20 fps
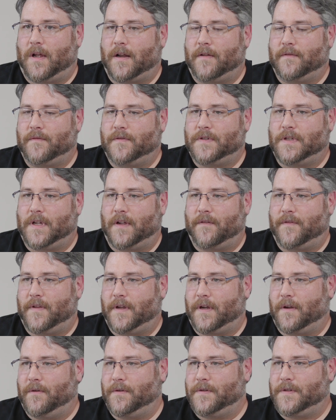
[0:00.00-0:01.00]
of stuff
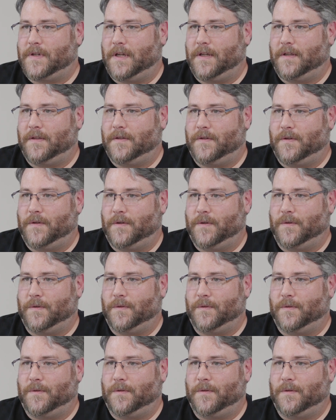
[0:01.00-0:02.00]
that goes
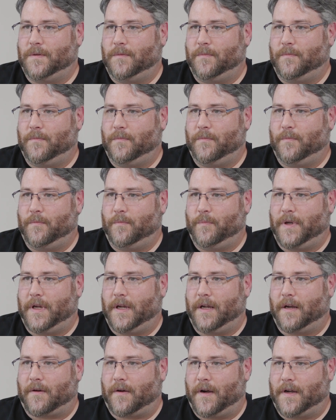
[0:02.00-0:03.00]
into
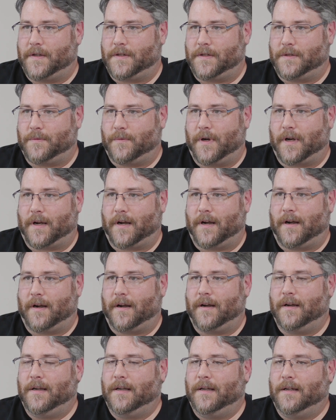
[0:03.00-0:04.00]
being a crisis
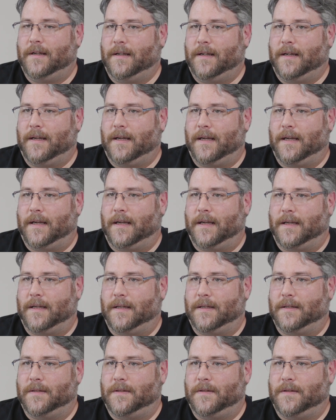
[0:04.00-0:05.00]
worker,
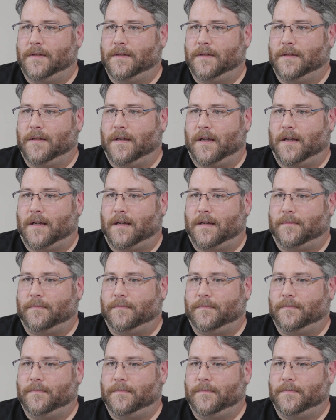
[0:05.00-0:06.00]
and
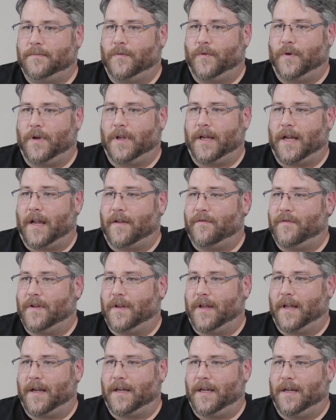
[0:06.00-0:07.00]
really I feel
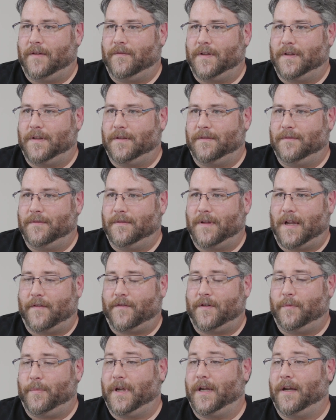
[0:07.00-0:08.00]
like even
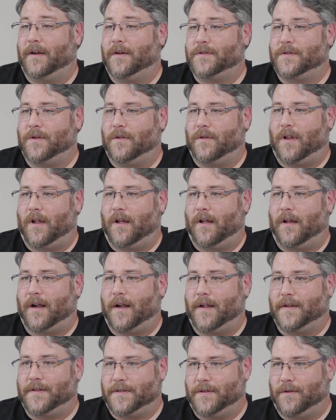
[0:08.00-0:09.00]
after being here so
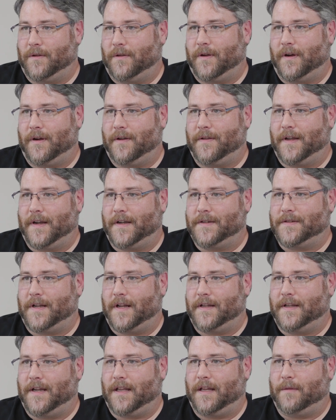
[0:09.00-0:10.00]
long, I still learn things
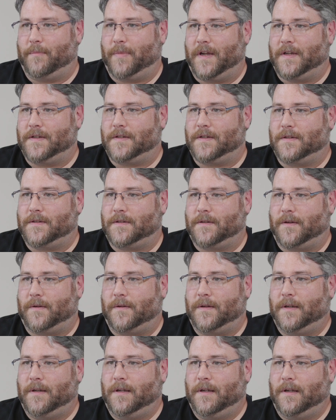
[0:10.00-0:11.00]
on a daily basis. So
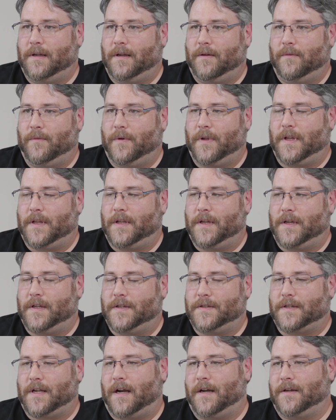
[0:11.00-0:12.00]
really the
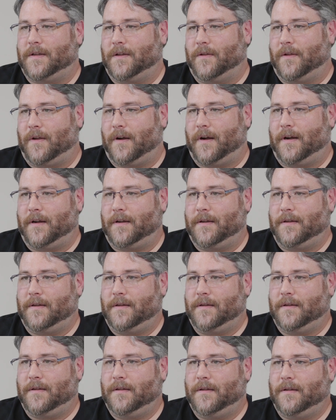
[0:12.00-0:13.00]
desire to learn
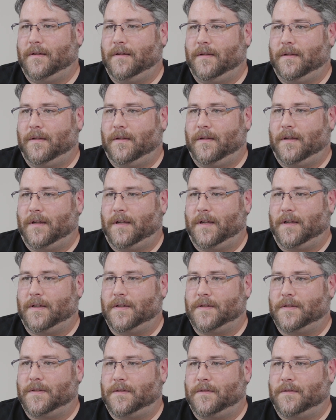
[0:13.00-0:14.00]

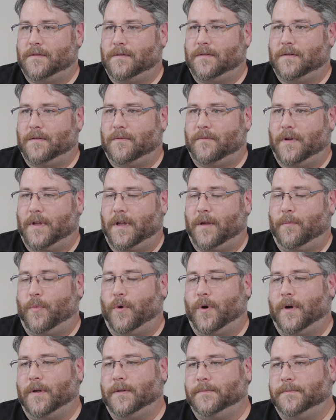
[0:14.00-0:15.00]
is really
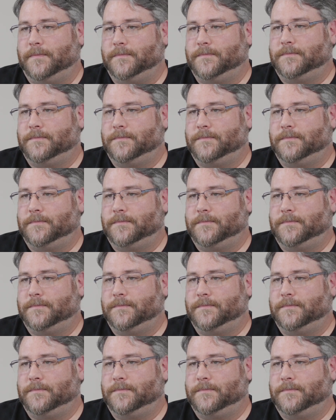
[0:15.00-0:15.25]
important.